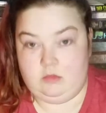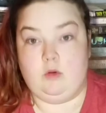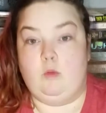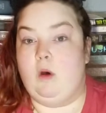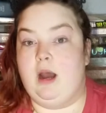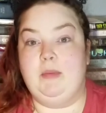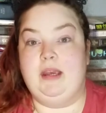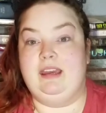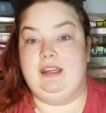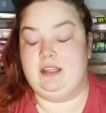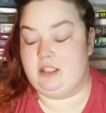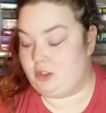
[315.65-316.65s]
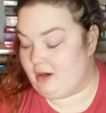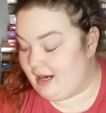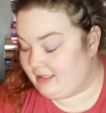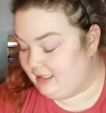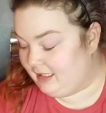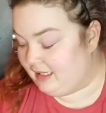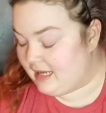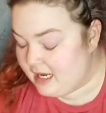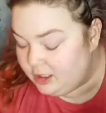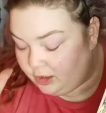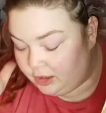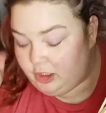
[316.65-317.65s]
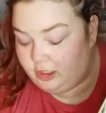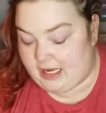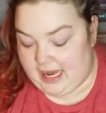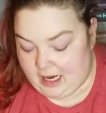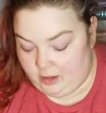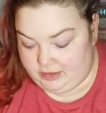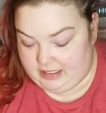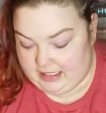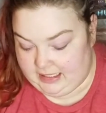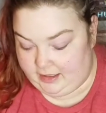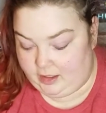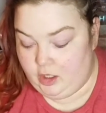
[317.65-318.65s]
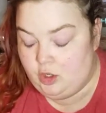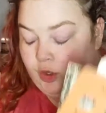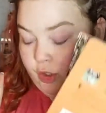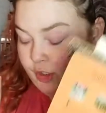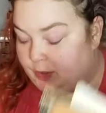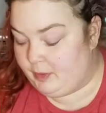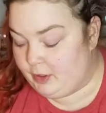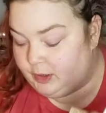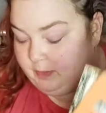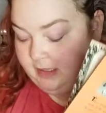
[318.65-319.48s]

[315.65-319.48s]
Why am I getting distracted again? Angela, you're counting. You're supposed to be